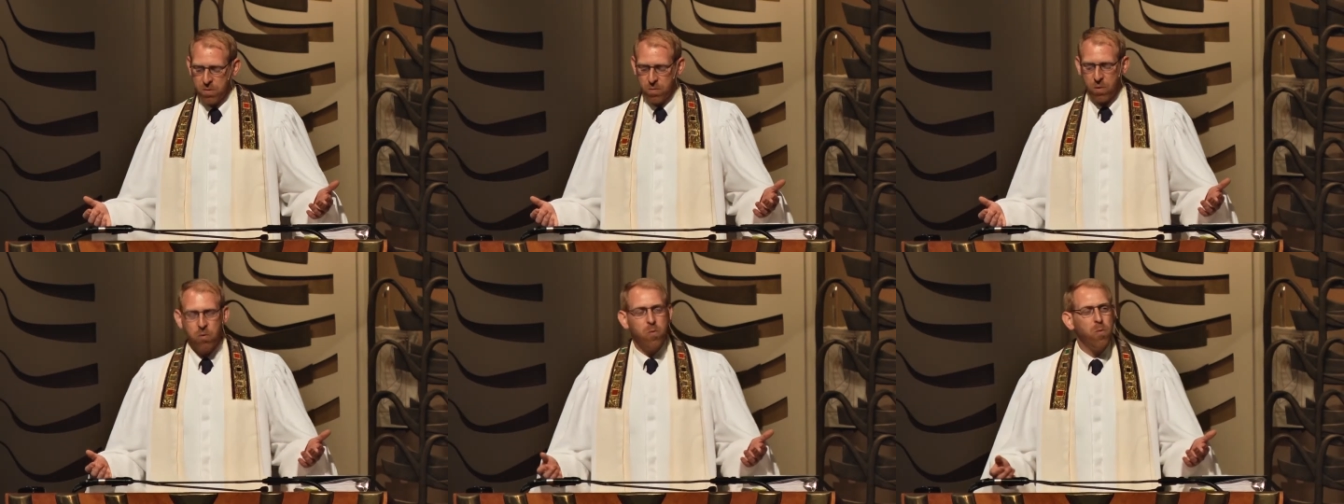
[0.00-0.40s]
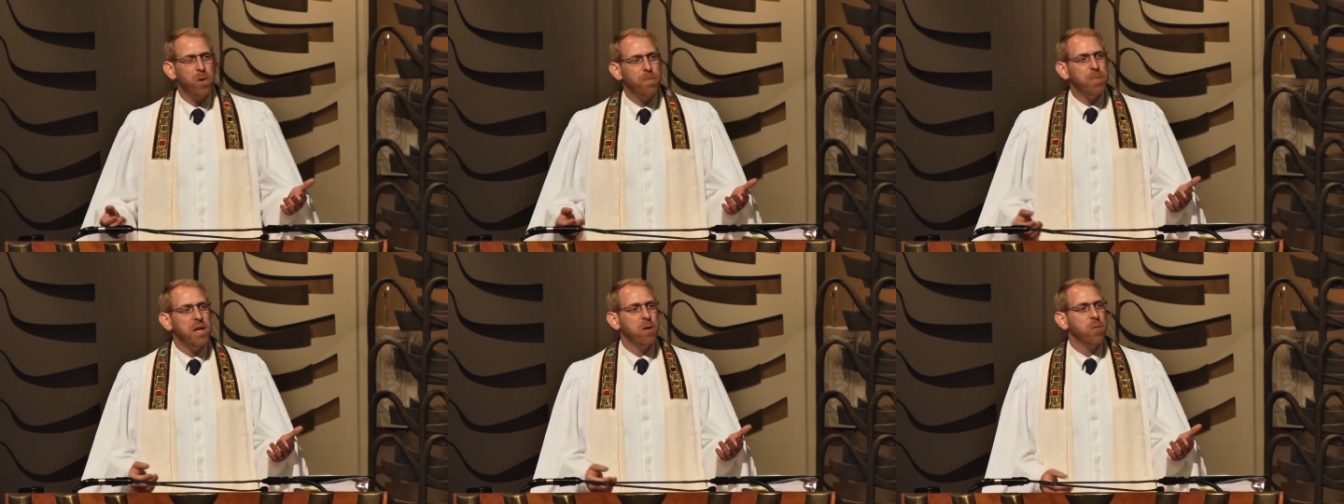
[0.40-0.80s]
Where would
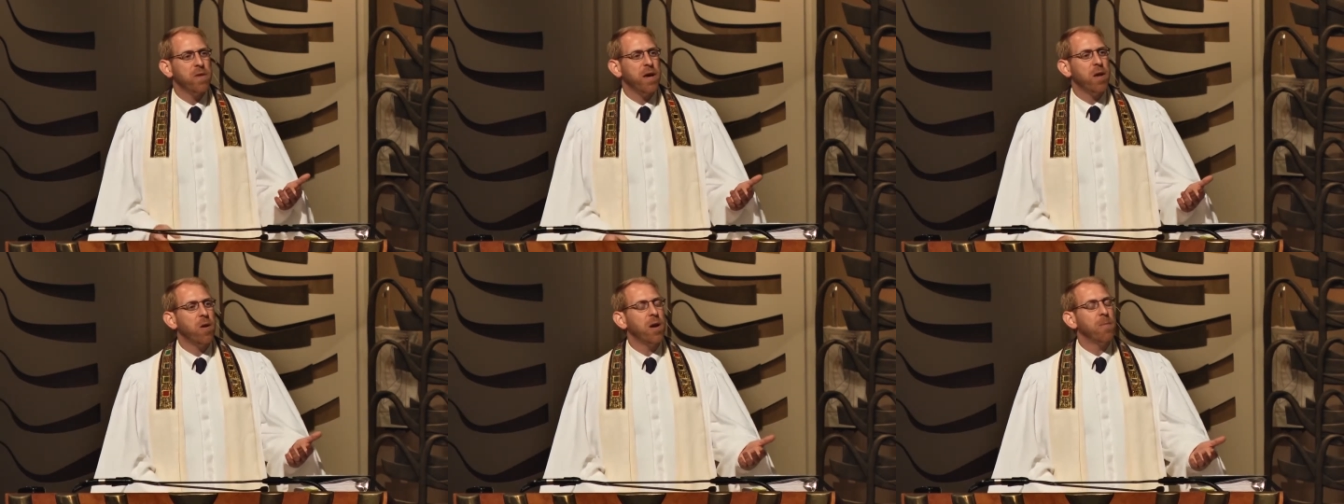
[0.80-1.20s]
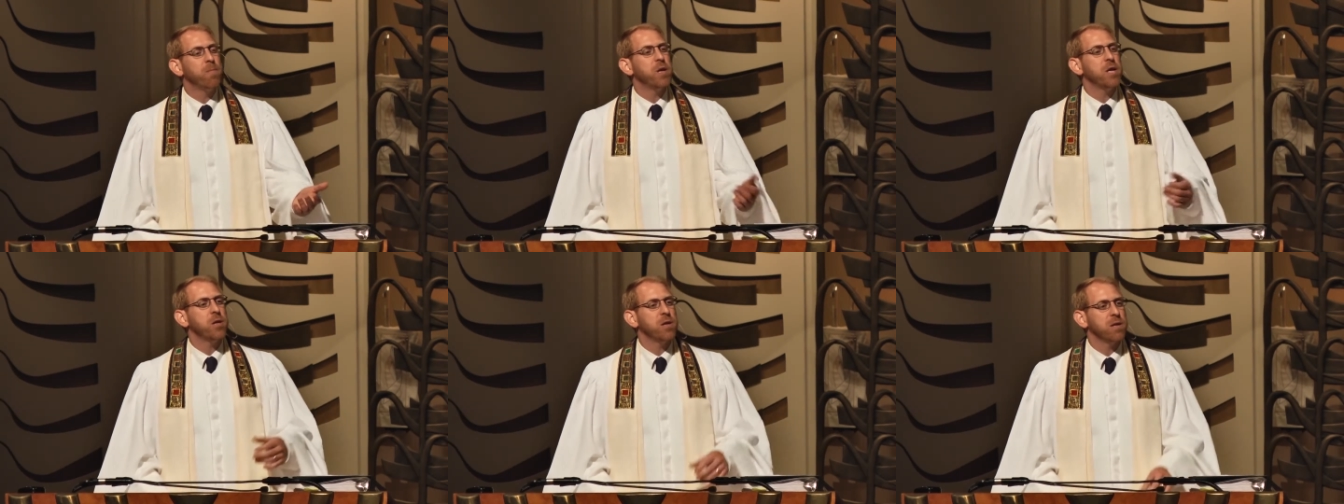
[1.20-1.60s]
we be without our
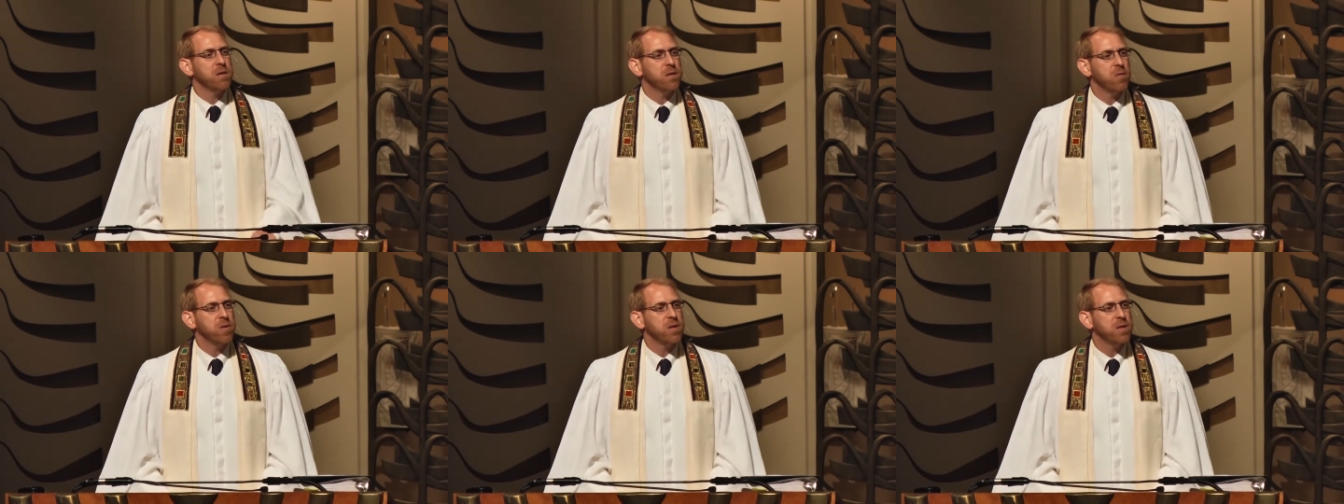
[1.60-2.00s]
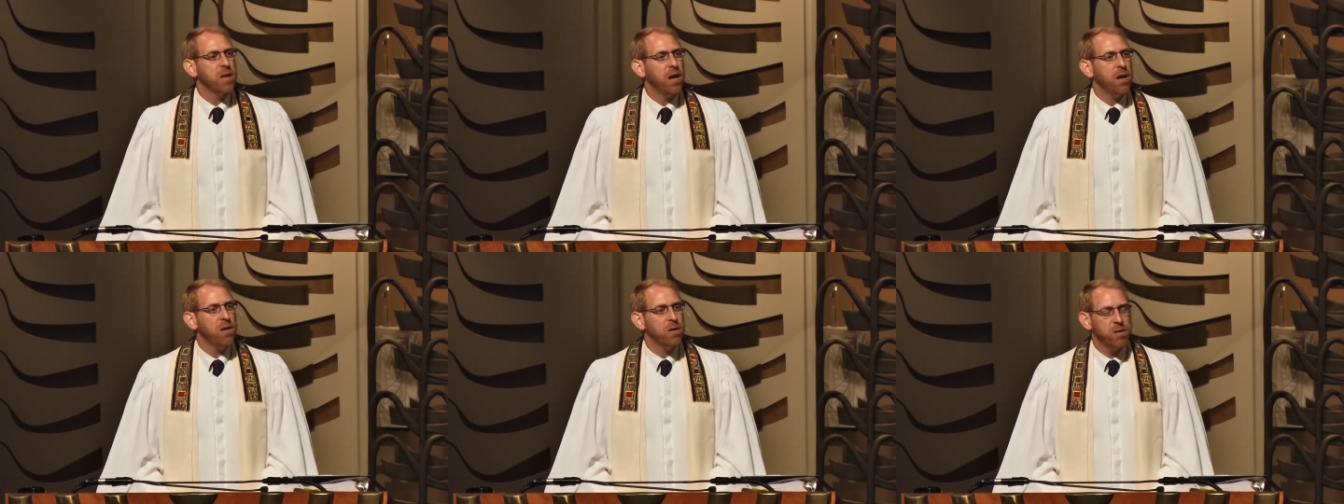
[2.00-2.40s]
ambitions or
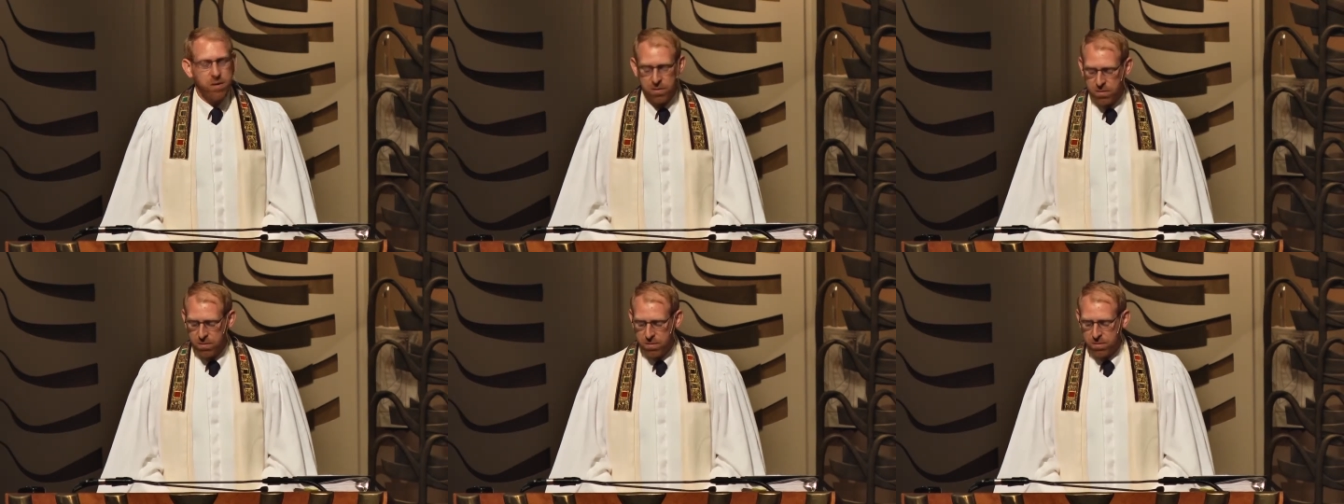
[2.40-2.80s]
desires?